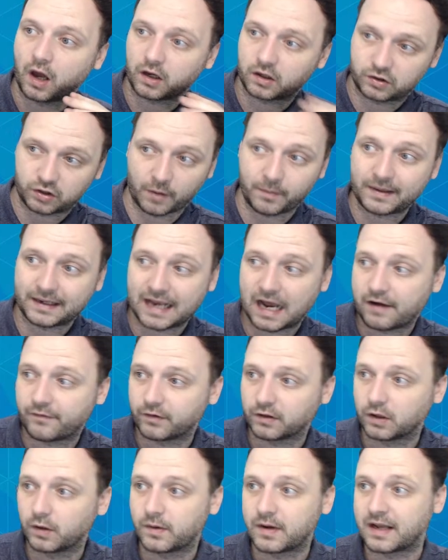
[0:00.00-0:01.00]
Dominic
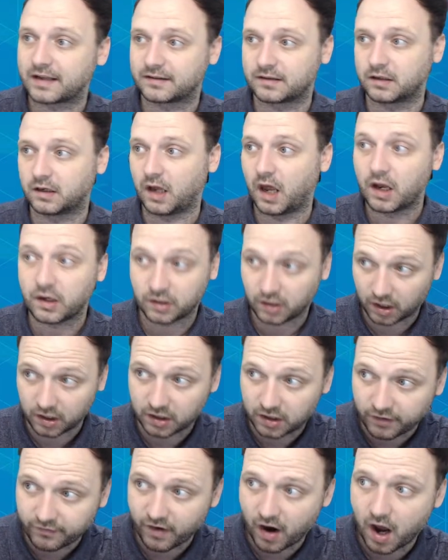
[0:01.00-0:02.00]
Calvert-Lewin hasn't, and
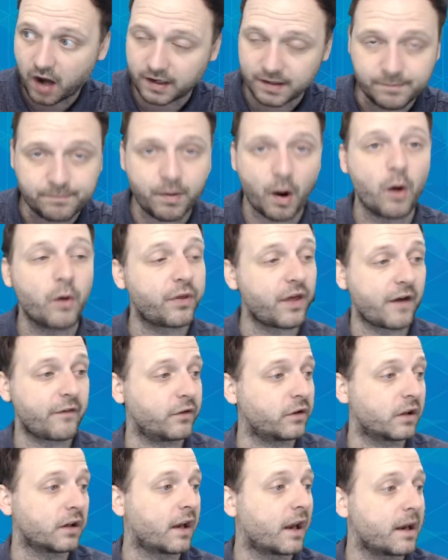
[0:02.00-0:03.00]
Cavani both haven't
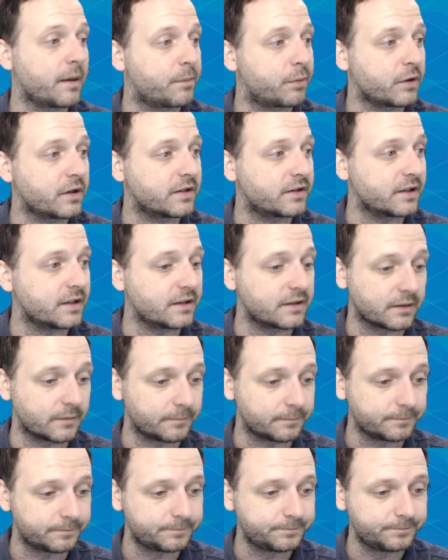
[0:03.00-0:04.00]
done any preseason.
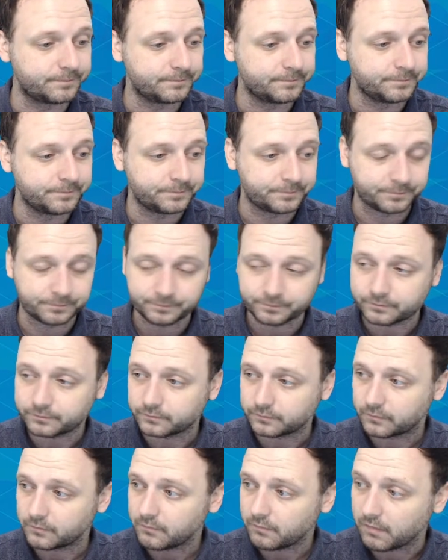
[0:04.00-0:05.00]

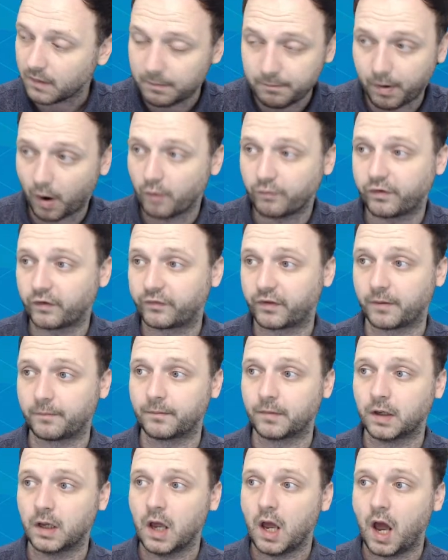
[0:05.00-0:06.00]
Both of them.
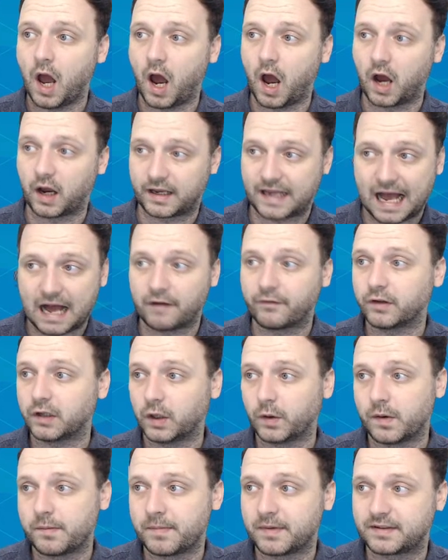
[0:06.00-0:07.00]

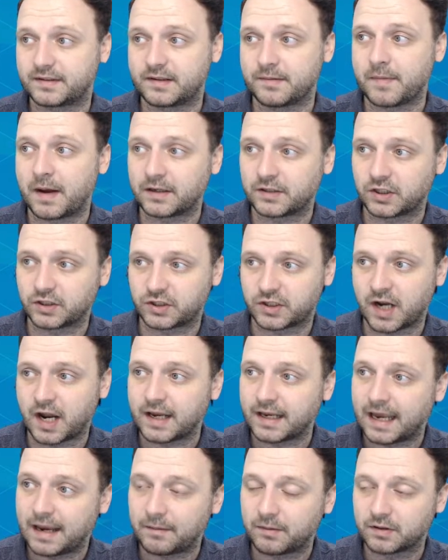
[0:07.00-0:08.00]
Calvert-Lewin missed the Manchester United
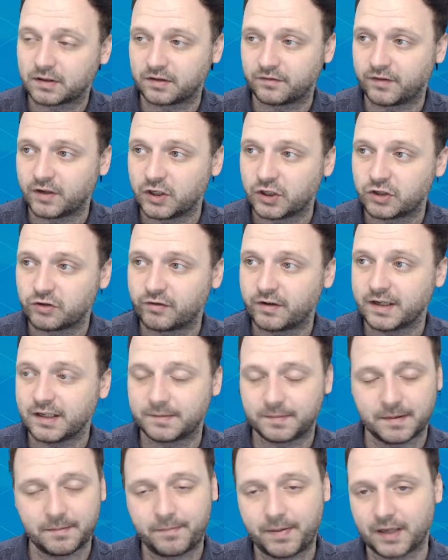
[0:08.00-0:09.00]
game because of injury. He's
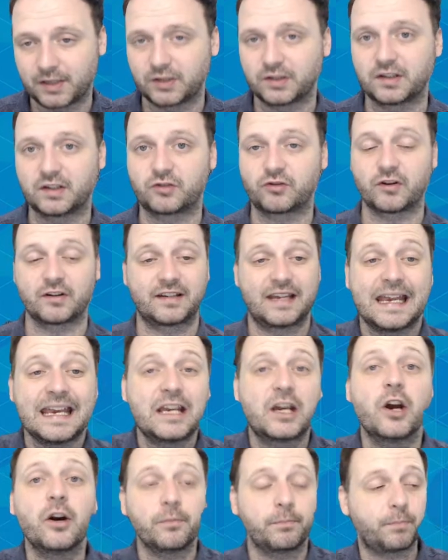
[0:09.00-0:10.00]
been pictured as training. He
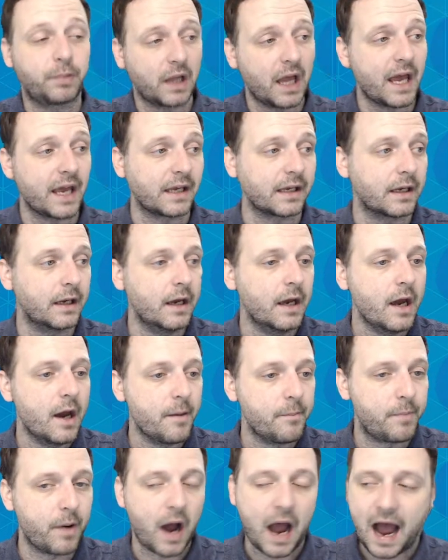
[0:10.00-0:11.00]
could play,
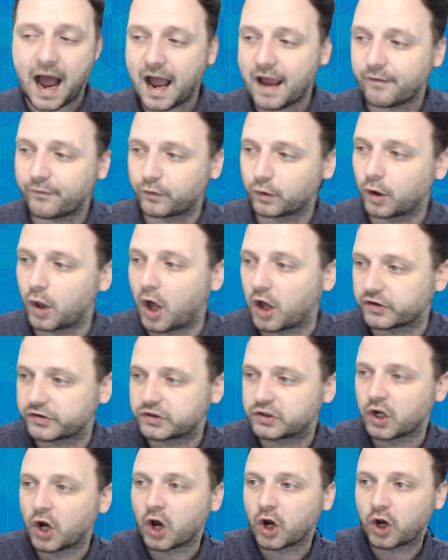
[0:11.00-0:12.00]
but I've
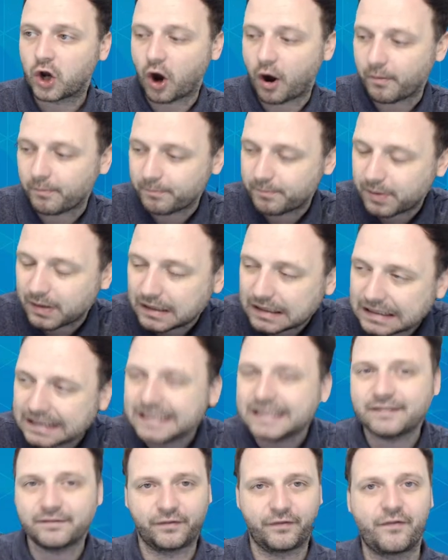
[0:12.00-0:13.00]
lost
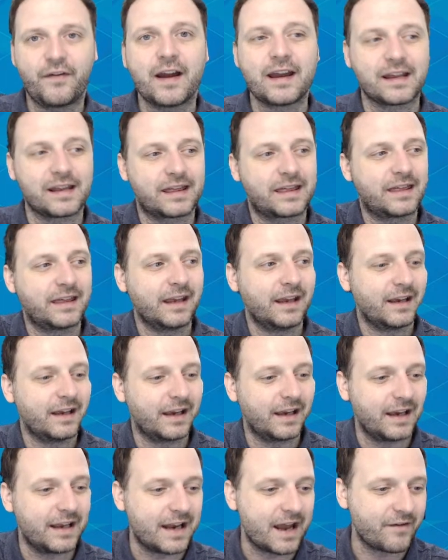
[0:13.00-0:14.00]
complete faith
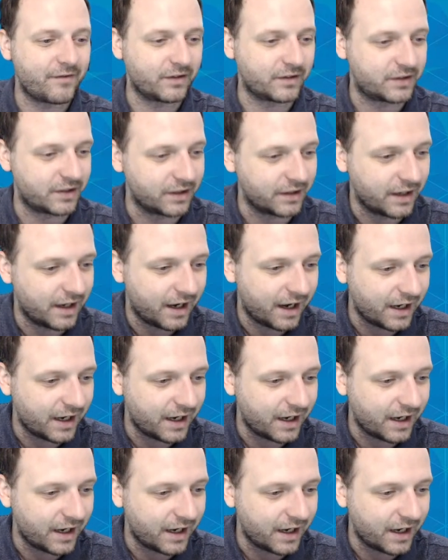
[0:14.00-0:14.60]
in Everton.